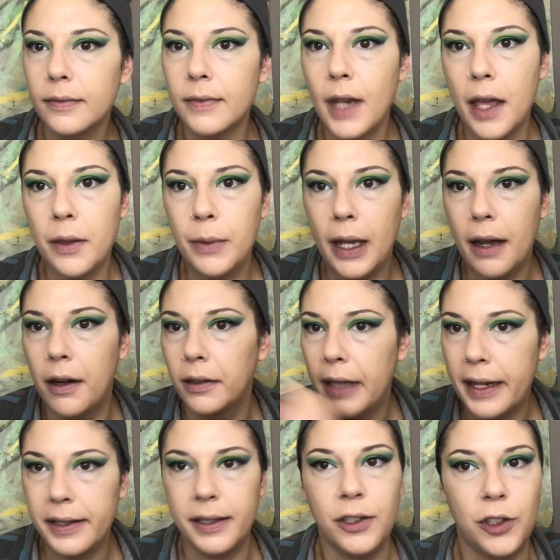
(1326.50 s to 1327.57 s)
Now that we got our
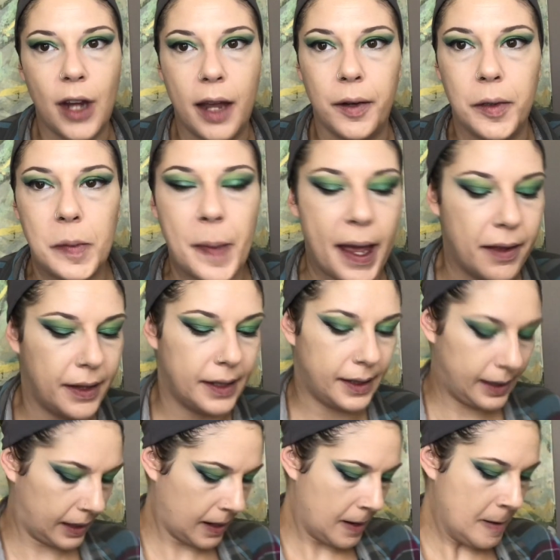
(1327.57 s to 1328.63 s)
lights and shadows
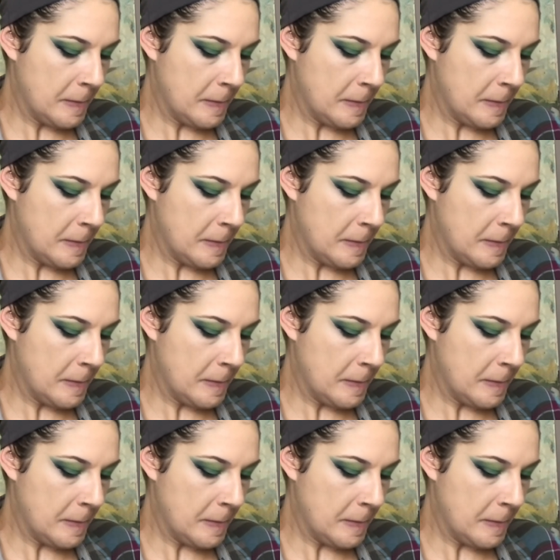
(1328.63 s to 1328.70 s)
balanced.